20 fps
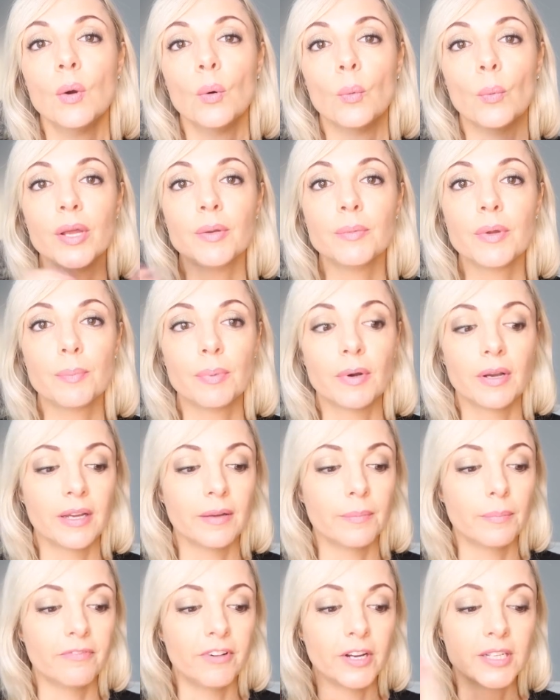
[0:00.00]
when we buy
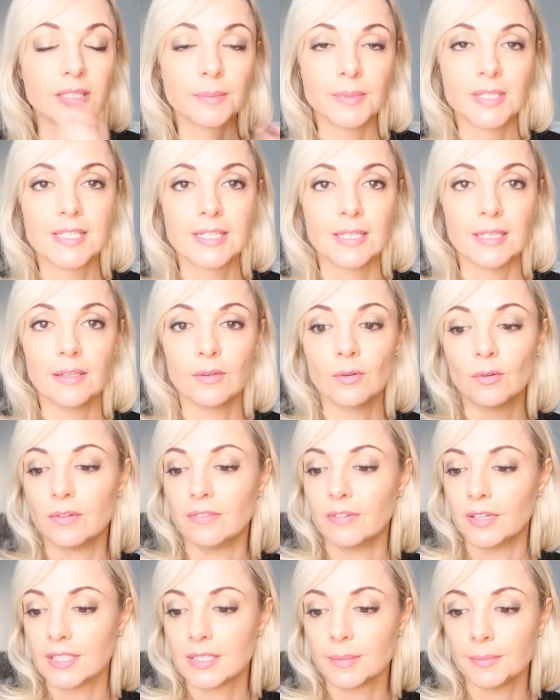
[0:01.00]
a vitamin C or a
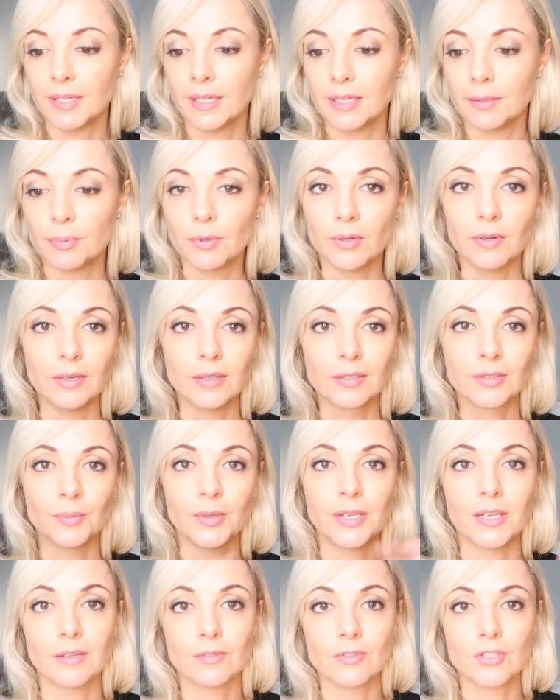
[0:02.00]
vitamin A product,
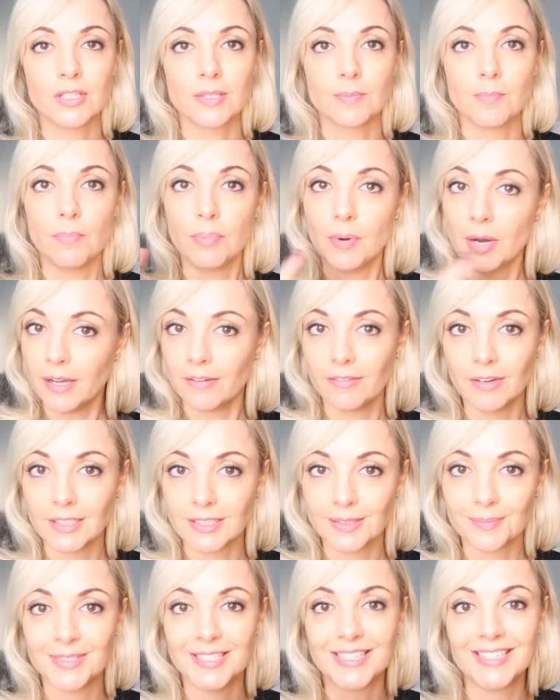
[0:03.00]
we don't just buy a
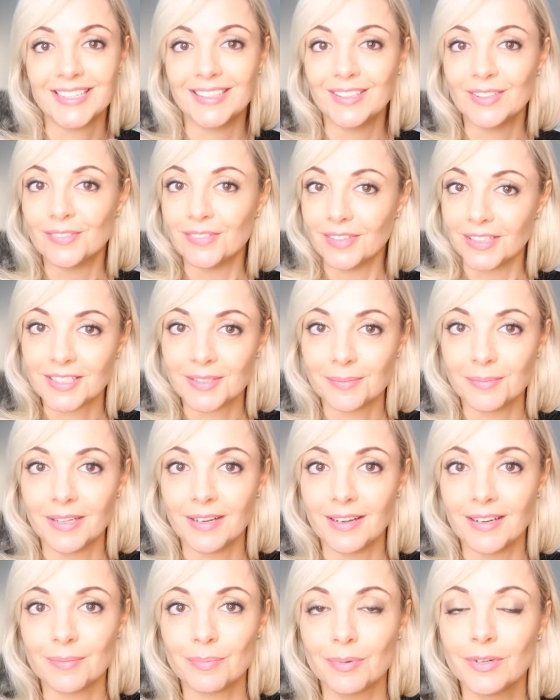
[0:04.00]
vitamin C or vitamin
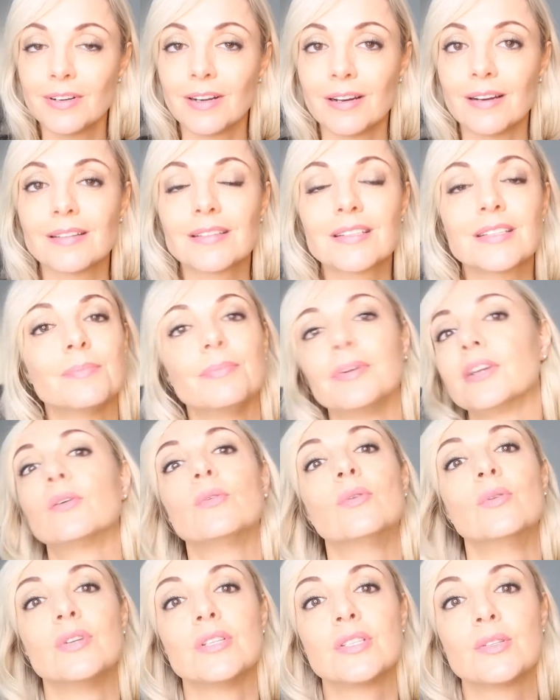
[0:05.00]
A product,
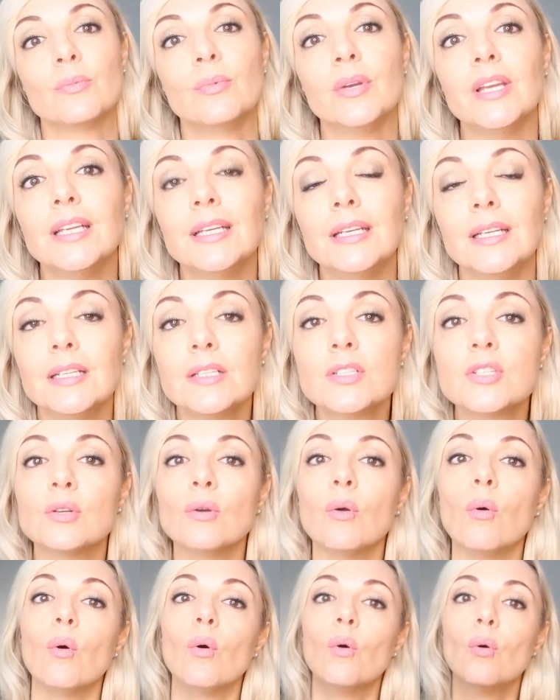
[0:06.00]
because we need
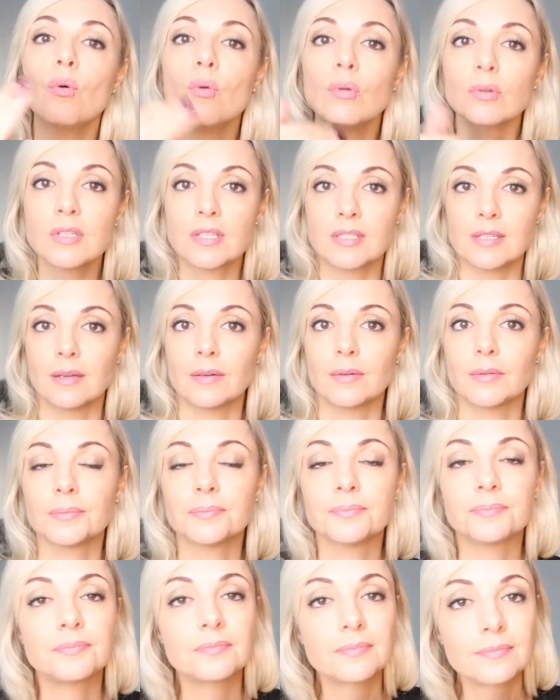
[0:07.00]
to also
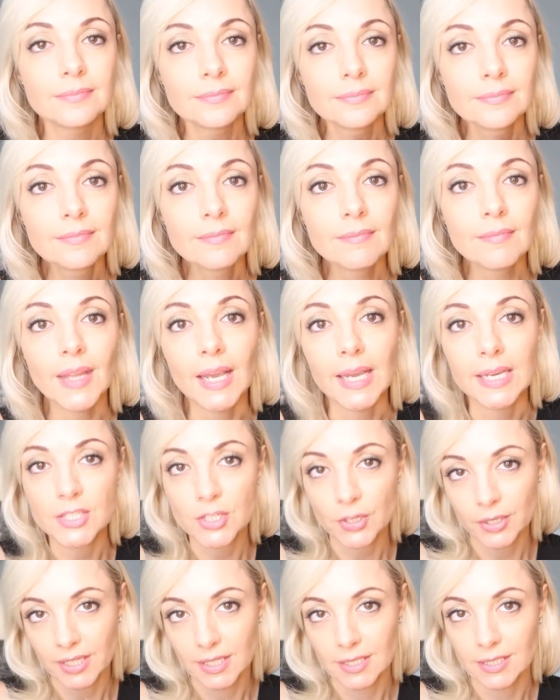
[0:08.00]

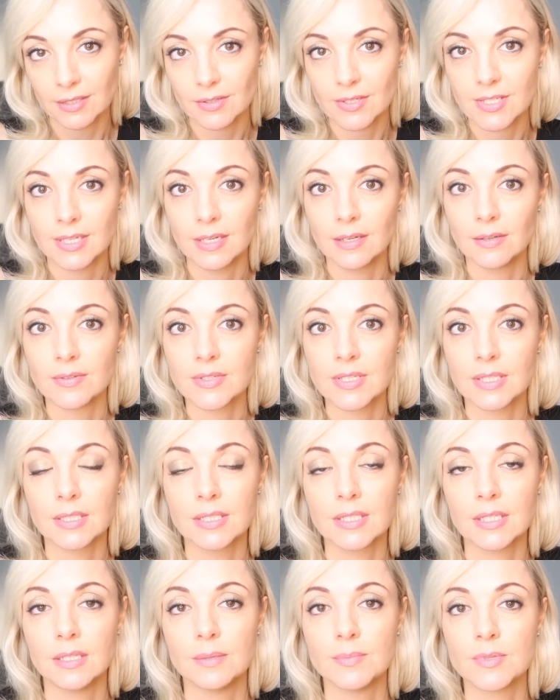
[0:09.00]
educate ourselves in
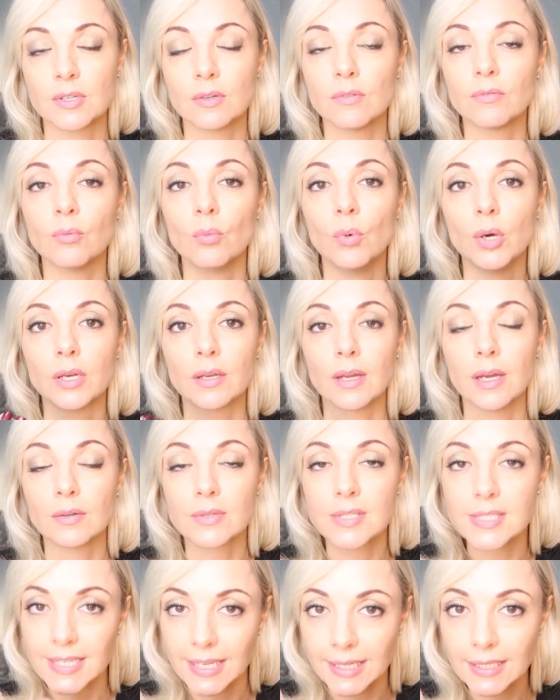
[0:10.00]
terms of what our
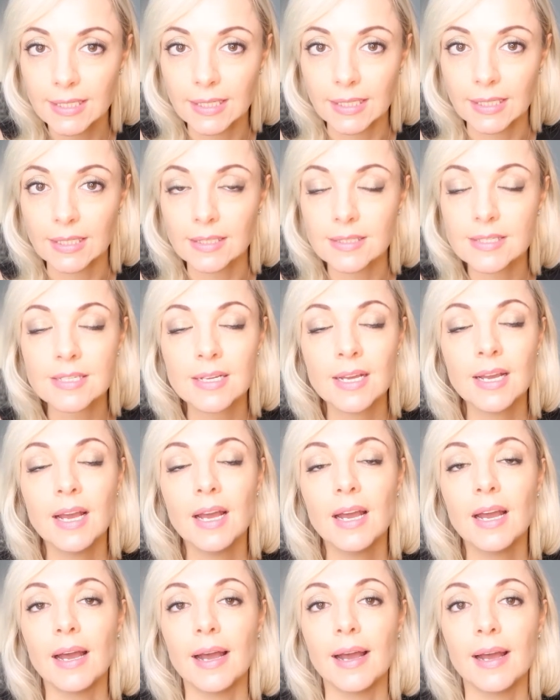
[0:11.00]
skin needs
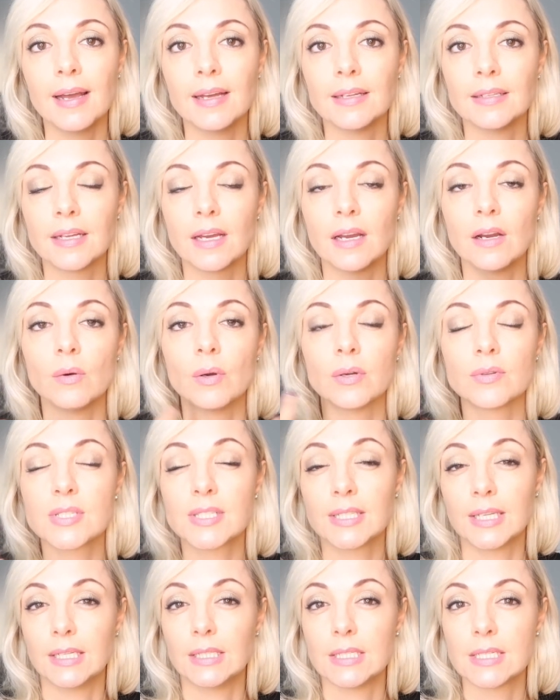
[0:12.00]
and how our
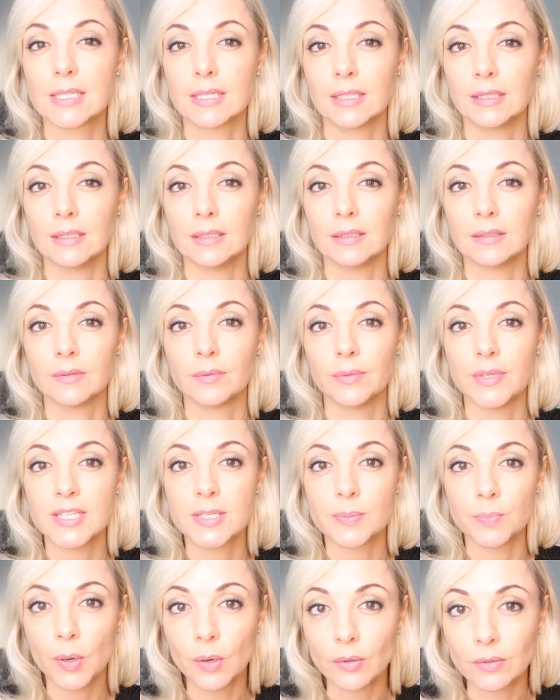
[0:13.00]
skin is going to
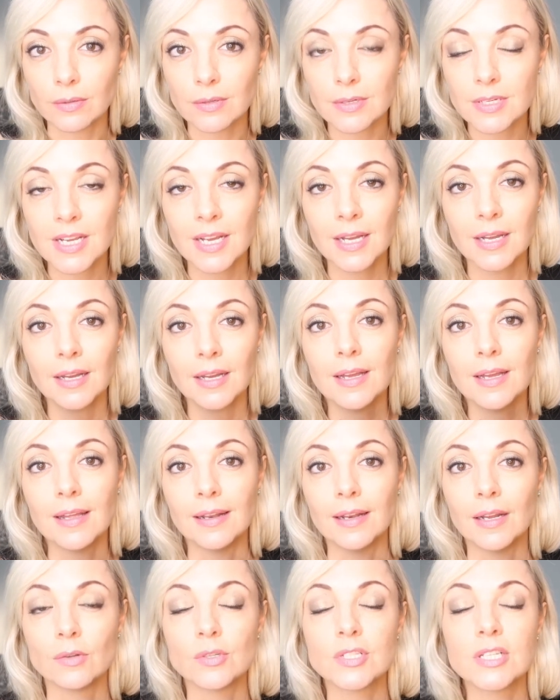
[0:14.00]
respond.
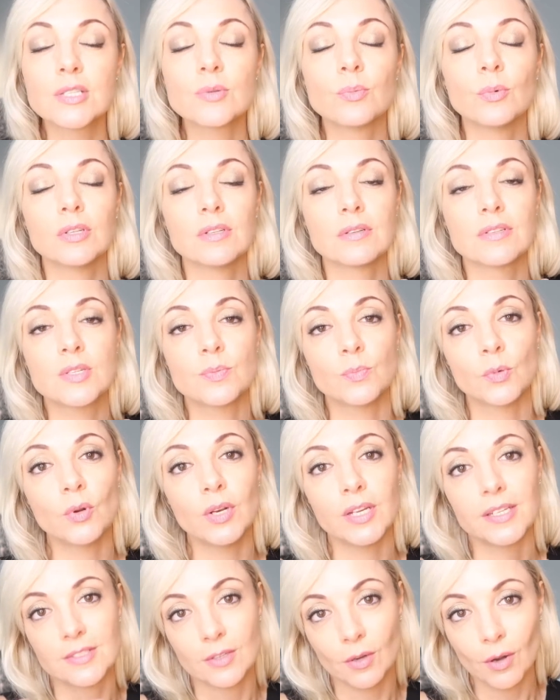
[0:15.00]
Now, just one small
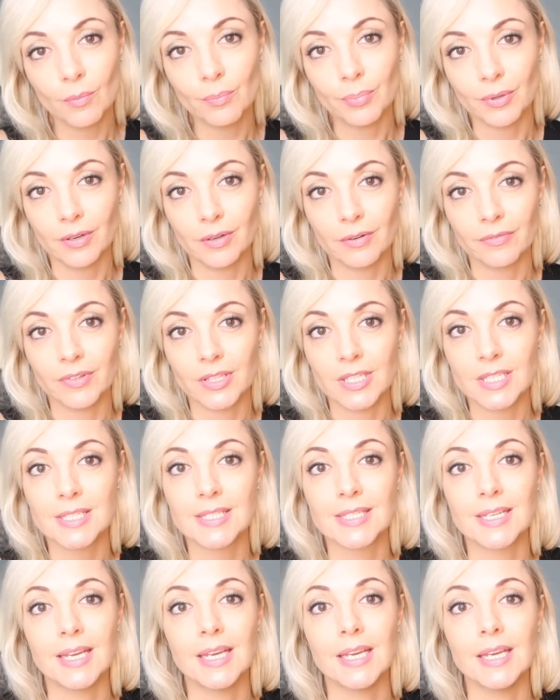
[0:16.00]
example of
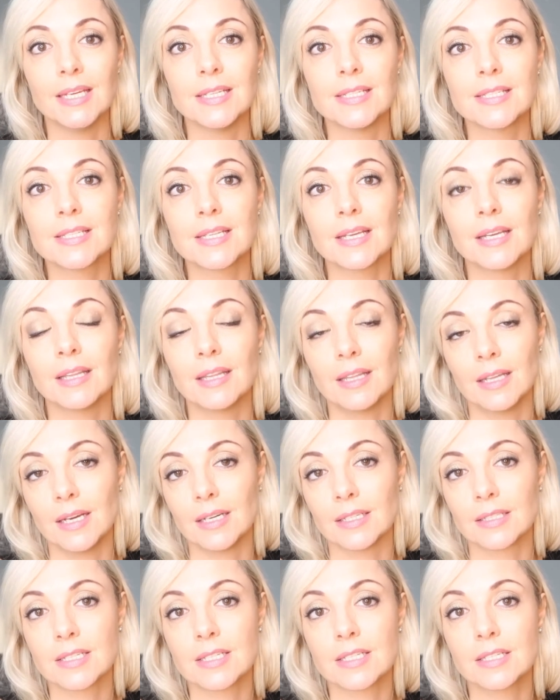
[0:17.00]
this is
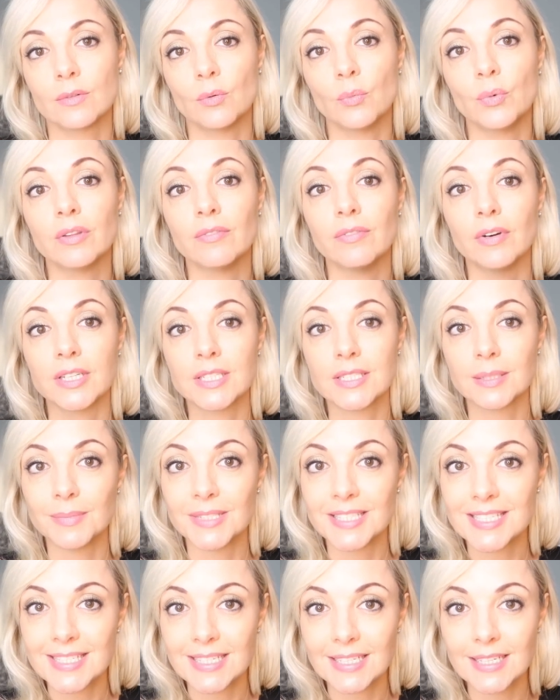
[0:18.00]
that with
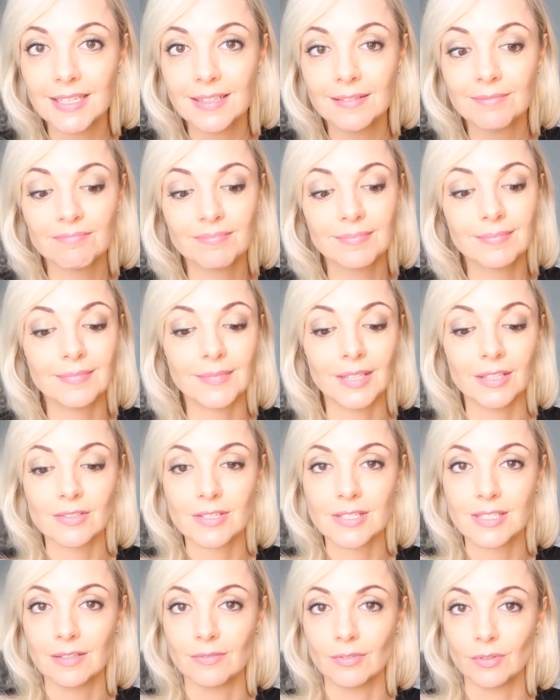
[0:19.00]
vitamin C, there are
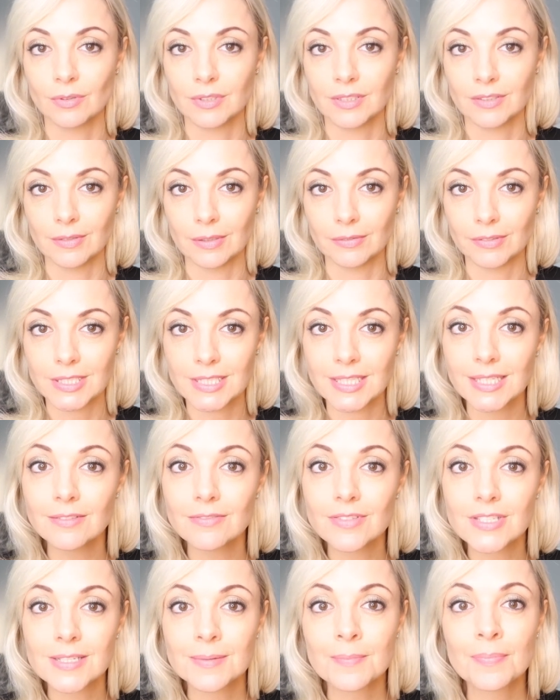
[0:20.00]
several
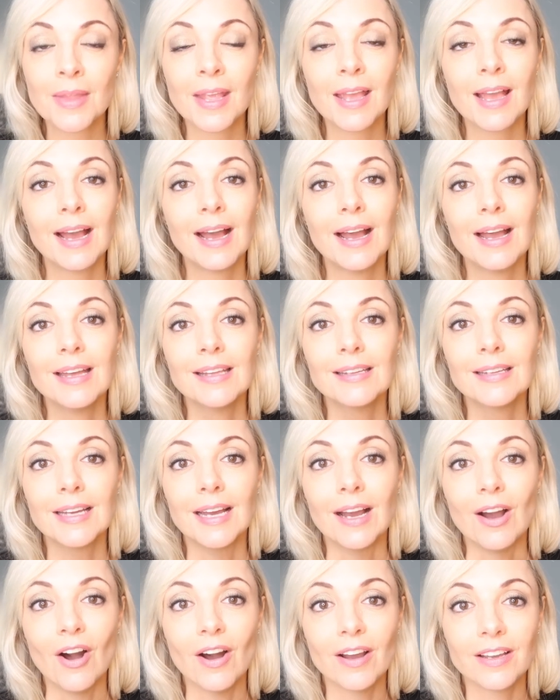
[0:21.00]
derivatives.
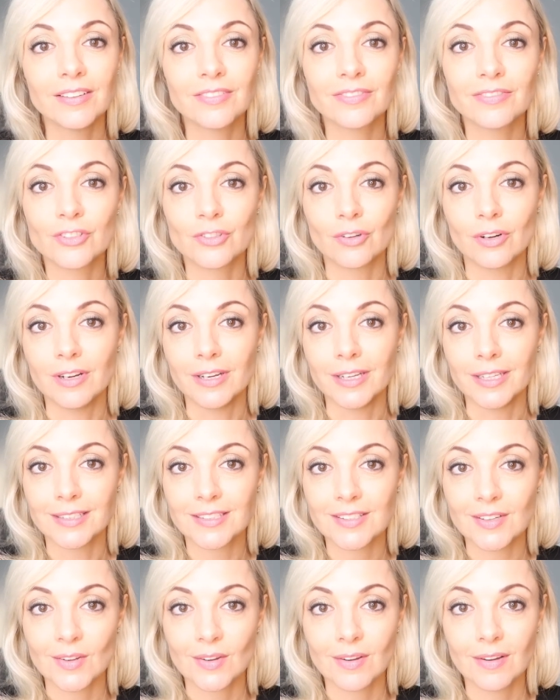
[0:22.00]
I have tried